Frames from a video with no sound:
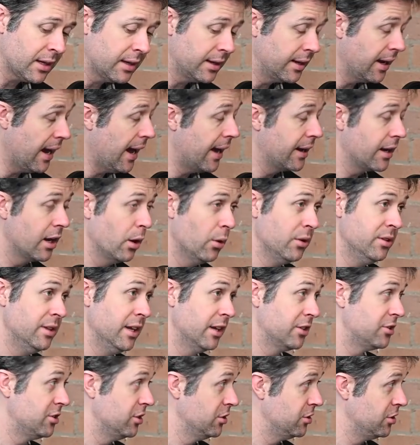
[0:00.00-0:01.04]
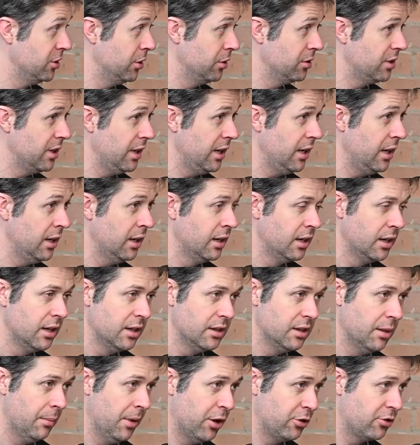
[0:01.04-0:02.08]
got to go with Nick Suzuki,
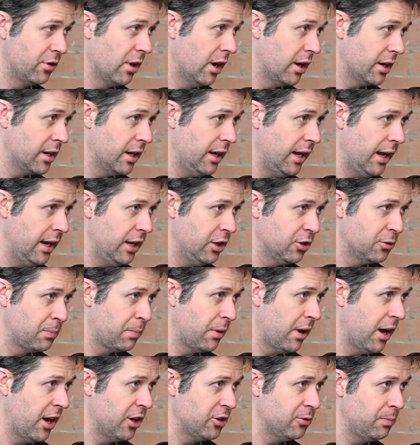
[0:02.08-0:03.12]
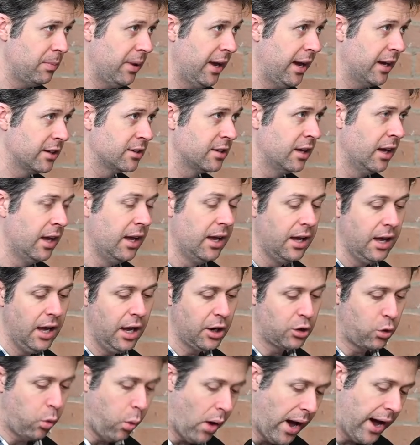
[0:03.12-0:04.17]
the Montreal Canadiens prospect,
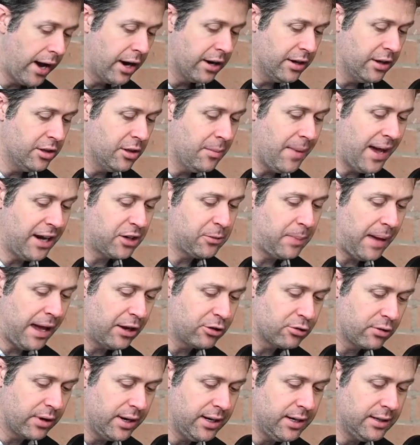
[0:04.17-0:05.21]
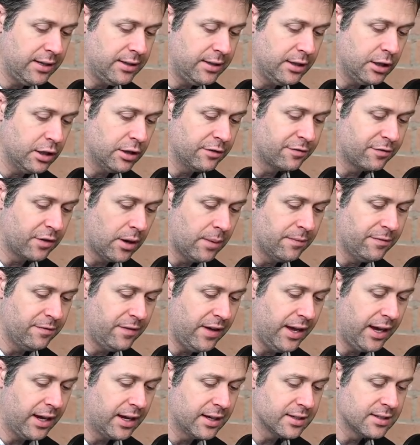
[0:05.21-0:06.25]
acquired in the Max Pacioretty deal from
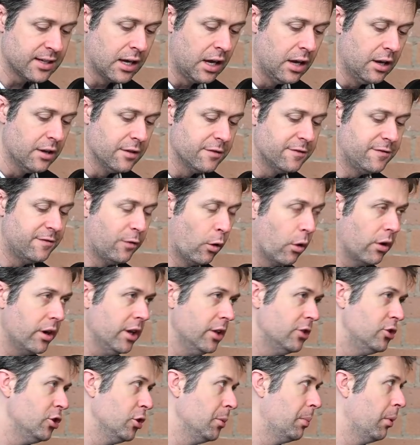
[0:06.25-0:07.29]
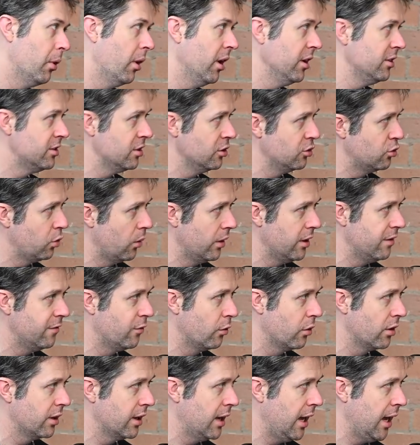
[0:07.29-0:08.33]
Vegas. 42 points in
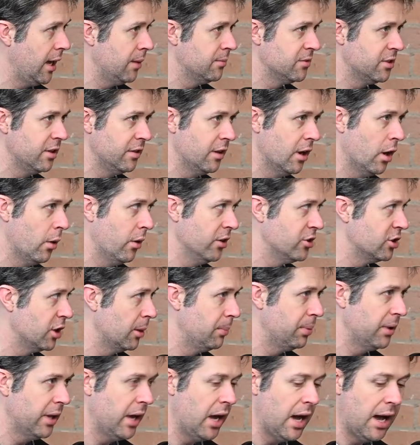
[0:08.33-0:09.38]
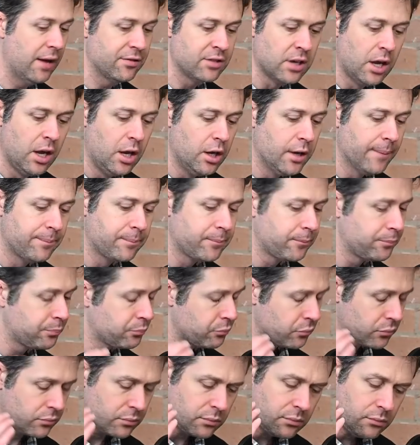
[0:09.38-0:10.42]
24 games in the OHL playoffs. Ridiculous.
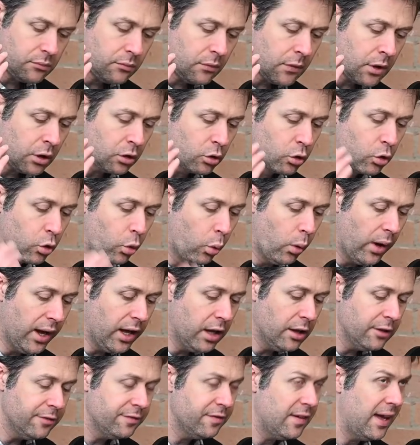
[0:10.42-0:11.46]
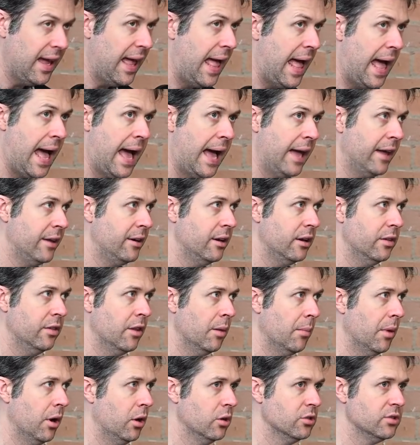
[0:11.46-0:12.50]
Guelph had the
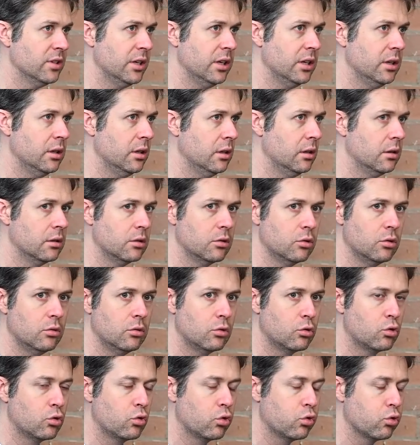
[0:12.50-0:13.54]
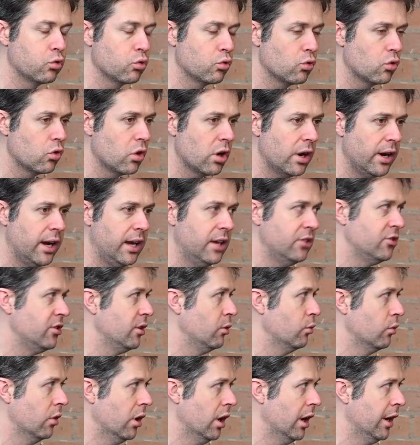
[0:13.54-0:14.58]
most crazy
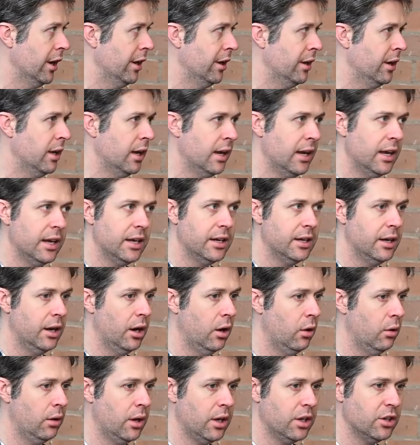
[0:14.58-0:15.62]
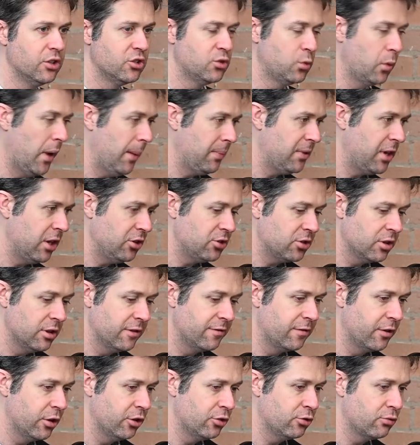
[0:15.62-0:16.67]
run. You know, swept Kitchener in the
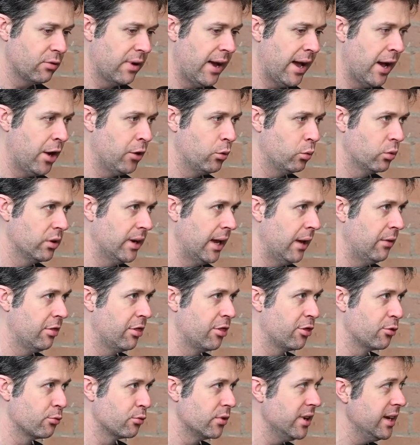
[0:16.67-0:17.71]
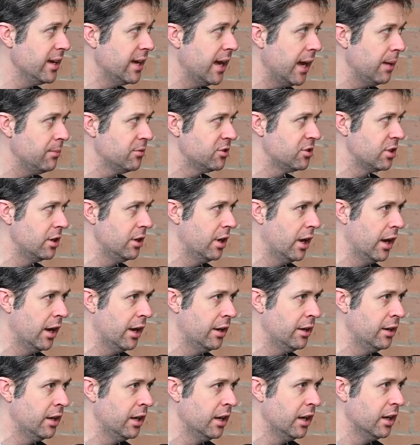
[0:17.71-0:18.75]
first round. We're down three games to
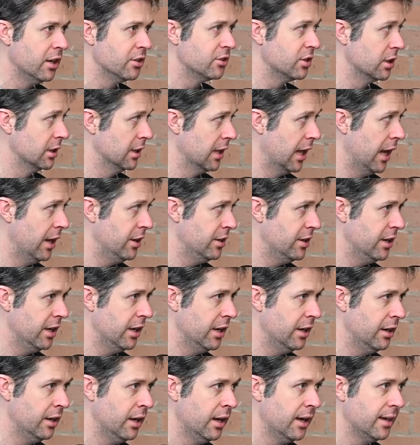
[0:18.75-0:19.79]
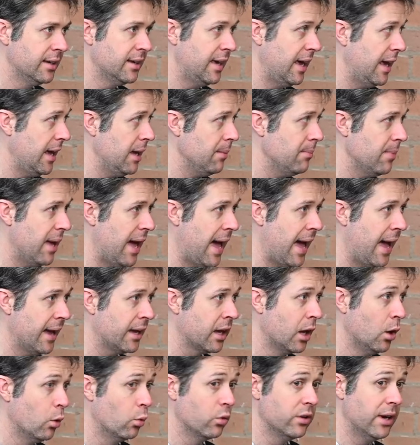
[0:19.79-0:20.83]
none to London. Came
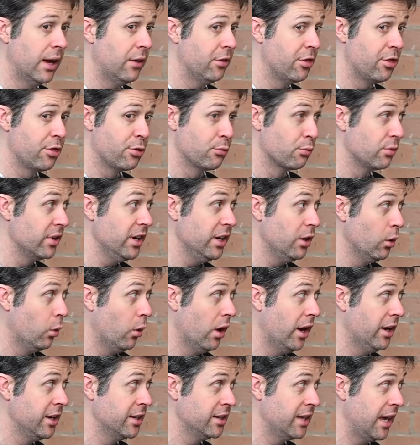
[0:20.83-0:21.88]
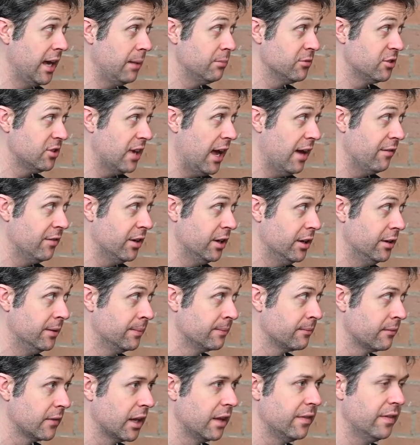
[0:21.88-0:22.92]
back. We're down three to one in game seven.
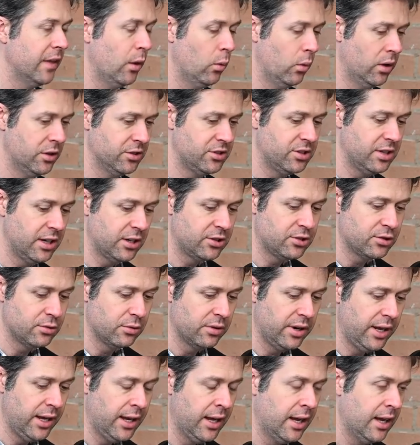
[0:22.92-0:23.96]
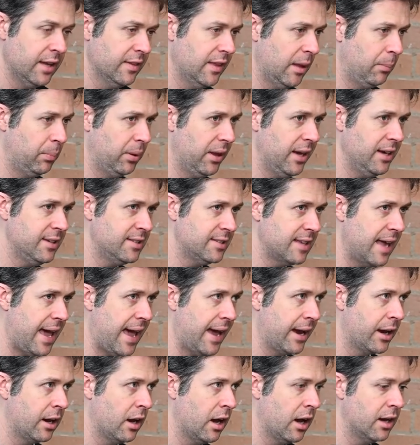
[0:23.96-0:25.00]
Then won 6 3. They play
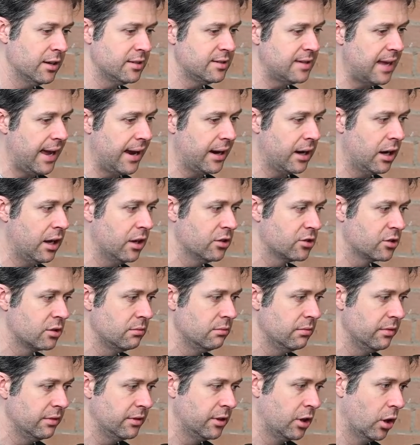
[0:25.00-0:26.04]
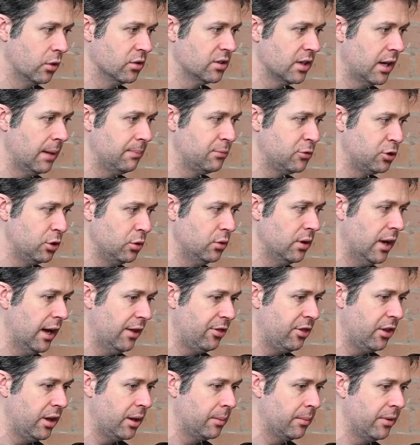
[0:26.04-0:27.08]
Saginaw. Saginaw goes up 2
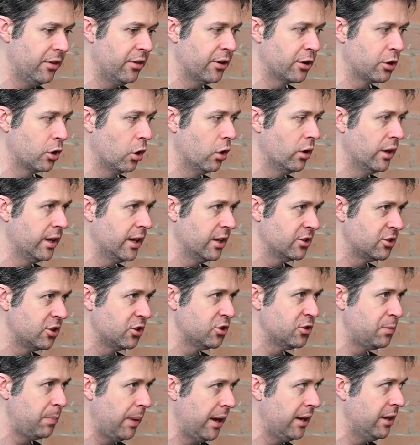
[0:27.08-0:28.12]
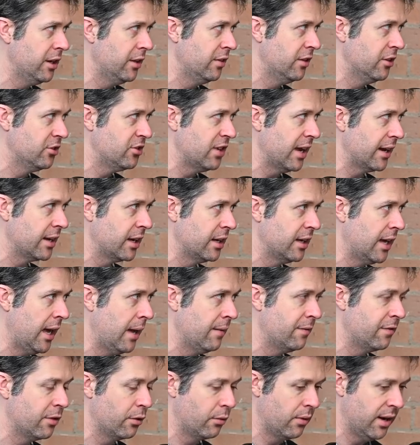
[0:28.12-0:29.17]
0, but their goalie gets suspended in the second game
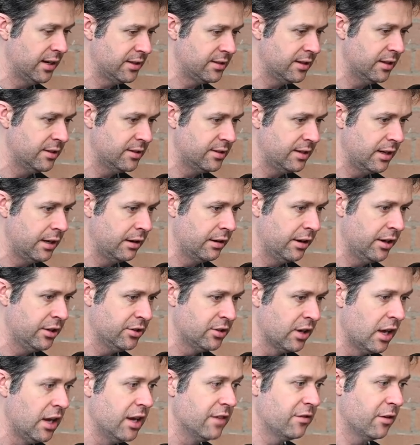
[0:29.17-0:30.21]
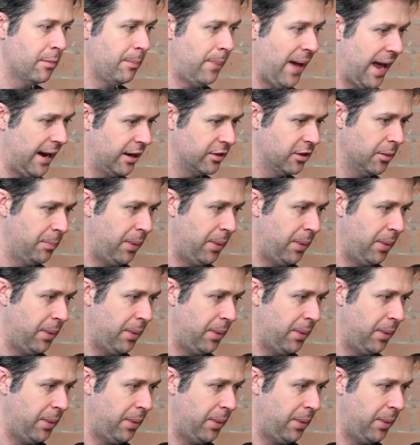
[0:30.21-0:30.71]
for the rest of the series for batting the